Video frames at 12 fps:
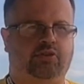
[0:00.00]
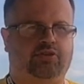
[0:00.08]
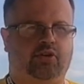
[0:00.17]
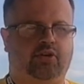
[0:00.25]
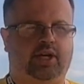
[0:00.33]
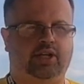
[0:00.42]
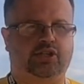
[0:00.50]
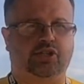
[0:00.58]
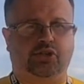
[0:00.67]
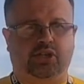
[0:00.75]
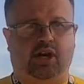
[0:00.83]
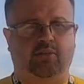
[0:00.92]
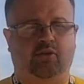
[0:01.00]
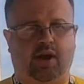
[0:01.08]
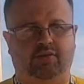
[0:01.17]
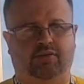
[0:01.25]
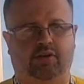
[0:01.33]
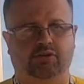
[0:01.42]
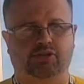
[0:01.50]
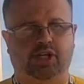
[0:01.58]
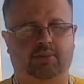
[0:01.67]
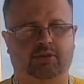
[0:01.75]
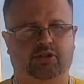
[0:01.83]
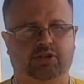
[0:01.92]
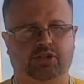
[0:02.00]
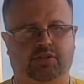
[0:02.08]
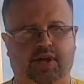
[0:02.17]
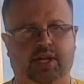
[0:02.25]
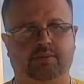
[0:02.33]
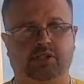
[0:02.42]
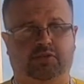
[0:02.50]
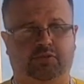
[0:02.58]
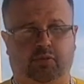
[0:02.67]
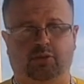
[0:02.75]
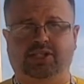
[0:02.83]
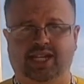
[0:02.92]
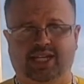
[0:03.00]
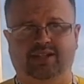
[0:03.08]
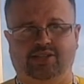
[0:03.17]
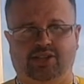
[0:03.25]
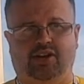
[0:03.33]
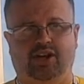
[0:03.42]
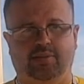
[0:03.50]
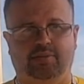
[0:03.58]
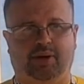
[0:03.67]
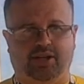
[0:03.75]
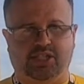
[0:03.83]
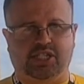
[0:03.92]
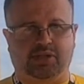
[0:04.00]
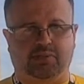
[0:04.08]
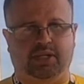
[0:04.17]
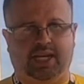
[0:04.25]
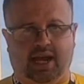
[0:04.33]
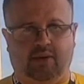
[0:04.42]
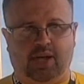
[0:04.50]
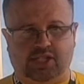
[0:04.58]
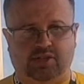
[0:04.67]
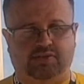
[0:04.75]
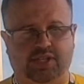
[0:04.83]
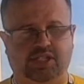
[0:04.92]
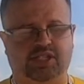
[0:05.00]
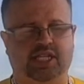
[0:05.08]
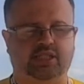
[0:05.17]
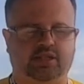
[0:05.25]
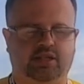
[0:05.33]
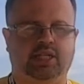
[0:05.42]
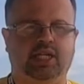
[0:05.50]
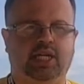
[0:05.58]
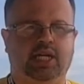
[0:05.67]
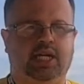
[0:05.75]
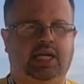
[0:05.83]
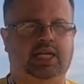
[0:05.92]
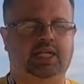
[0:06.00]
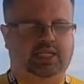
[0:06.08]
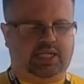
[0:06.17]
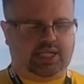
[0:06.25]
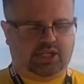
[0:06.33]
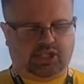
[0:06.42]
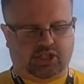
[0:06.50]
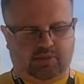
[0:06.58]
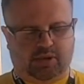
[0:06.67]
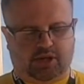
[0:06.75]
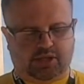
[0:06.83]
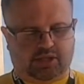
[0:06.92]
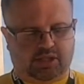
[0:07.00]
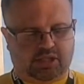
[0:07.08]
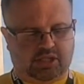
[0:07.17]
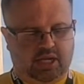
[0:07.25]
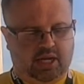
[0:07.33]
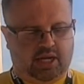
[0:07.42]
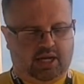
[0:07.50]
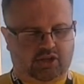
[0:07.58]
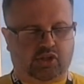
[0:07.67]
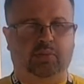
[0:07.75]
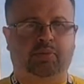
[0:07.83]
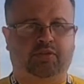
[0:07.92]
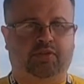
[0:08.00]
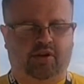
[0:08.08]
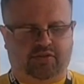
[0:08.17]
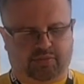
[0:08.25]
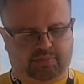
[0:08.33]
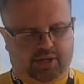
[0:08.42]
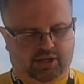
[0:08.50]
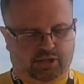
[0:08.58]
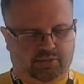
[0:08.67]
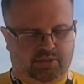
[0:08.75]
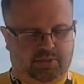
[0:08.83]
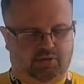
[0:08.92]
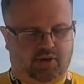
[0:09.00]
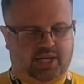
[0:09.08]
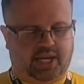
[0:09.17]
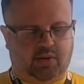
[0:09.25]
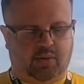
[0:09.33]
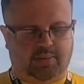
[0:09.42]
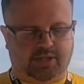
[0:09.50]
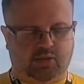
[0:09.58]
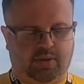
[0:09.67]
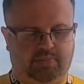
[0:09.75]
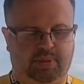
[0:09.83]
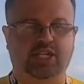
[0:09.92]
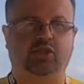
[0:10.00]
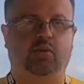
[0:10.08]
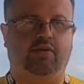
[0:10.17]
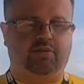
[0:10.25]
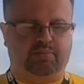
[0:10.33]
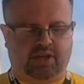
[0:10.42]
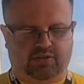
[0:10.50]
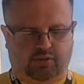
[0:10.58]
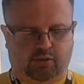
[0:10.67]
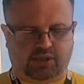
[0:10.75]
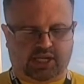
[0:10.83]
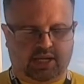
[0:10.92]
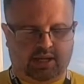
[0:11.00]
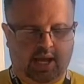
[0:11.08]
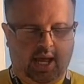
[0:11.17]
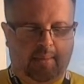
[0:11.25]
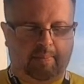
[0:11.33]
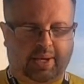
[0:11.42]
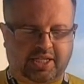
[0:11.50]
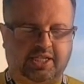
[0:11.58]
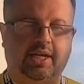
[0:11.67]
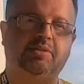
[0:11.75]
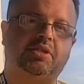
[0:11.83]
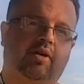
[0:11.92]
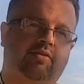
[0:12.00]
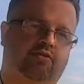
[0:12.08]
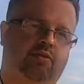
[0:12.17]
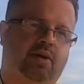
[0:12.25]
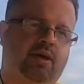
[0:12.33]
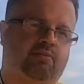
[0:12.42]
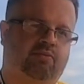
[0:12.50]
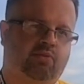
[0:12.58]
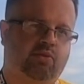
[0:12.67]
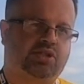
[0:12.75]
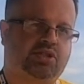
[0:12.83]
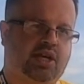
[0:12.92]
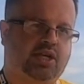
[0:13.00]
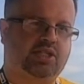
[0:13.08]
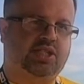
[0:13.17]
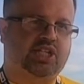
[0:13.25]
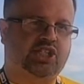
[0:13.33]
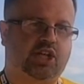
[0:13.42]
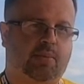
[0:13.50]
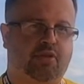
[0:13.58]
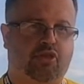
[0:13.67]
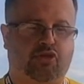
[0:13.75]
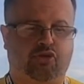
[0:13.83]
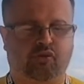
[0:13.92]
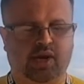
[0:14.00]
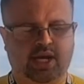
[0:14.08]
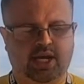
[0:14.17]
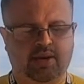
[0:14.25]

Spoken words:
got 2-time Grand Finals champion Christoph Adams, a 14-time participant now as of this season in DD2 Masters. The 555 from Belgium has been running anywhere between P12 and P14. Best lap time from him was session number 3,